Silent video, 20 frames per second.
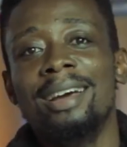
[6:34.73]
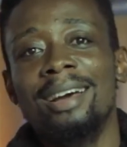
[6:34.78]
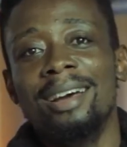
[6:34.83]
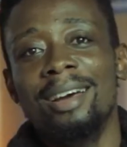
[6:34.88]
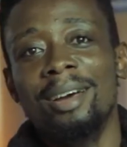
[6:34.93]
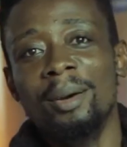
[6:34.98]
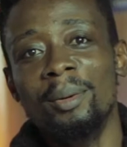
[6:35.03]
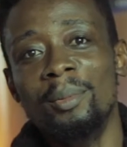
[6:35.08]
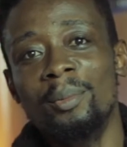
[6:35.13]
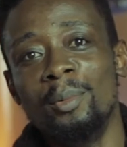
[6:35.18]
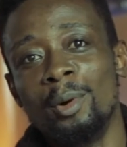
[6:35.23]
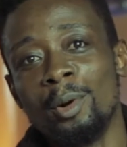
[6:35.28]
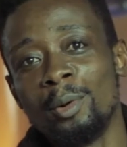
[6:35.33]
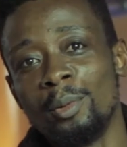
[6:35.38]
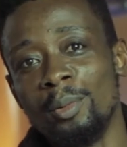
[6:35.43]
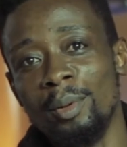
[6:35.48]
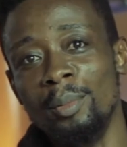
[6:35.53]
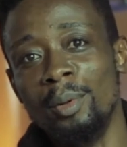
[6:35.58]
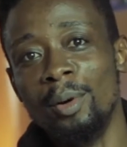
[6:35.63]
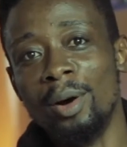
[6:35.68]
Work
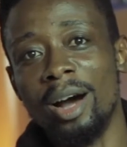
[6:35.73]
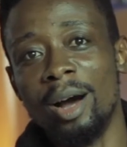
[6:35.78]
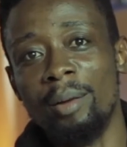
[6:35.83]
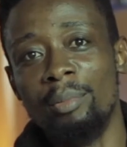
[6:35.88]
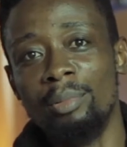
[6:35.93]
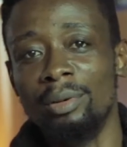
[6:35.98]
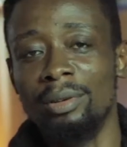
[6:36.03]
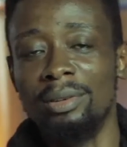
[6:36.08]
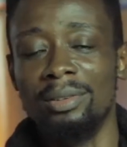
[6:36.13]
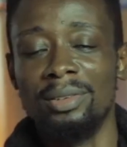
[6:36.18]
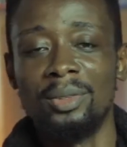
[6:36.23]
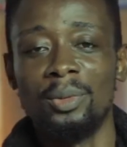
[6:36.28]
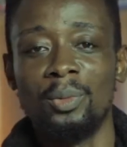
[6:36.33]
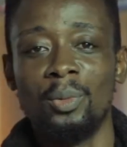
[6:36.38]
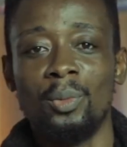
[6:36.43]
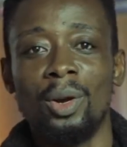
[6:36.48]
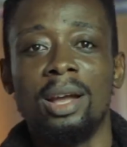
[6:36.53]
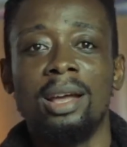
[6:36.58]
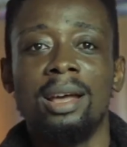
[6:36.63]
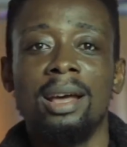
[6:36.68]
With More happens,
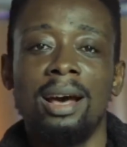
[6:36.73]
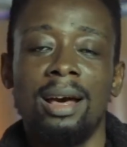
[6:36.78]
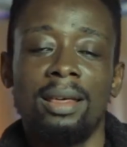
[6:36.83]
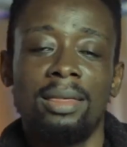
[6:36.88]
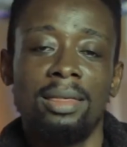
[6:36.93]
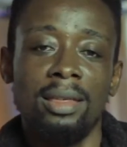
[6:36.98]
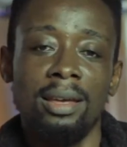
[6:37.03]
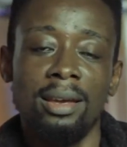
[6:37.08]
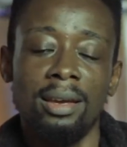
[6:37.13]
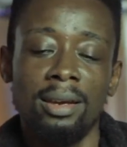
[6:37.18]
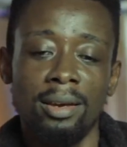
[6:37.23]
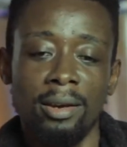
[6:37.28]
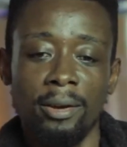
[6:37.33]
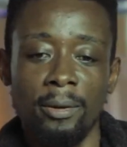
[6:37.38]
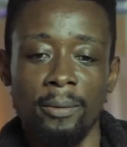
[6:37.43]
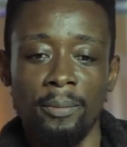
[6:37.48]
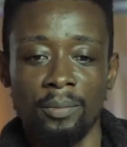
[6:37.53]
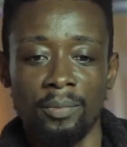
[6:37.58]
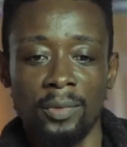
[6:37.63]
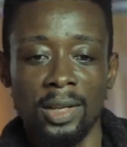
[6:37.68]
I think,
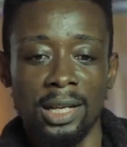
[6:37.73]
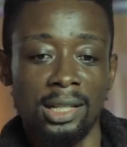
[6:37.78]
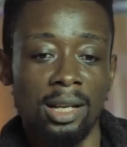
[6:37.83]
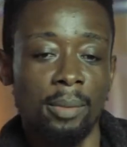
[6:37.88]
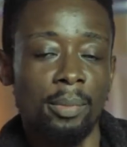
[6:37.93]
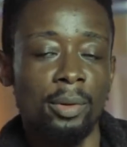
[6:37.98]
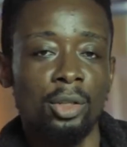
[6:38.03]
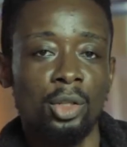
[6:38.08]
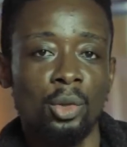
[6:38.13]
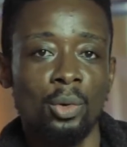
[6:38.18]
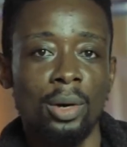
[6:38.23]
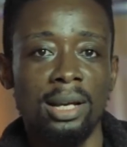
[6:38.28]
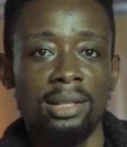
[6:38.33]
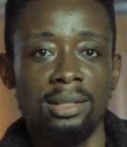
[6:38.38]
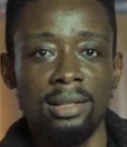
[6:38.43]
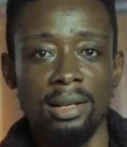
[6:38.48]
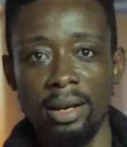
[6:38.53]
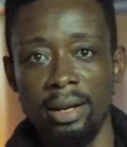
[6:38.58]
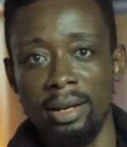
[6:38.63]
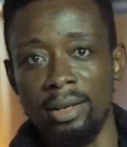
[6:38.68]
it's happened twice
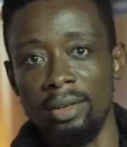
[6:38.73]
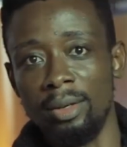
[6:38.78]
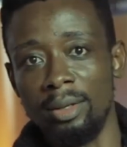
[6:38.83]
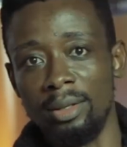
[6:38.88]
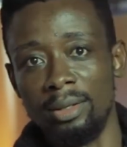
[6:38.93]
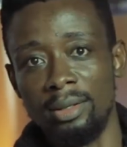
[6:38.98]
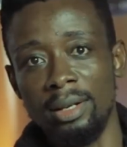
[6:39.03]
in Lagos.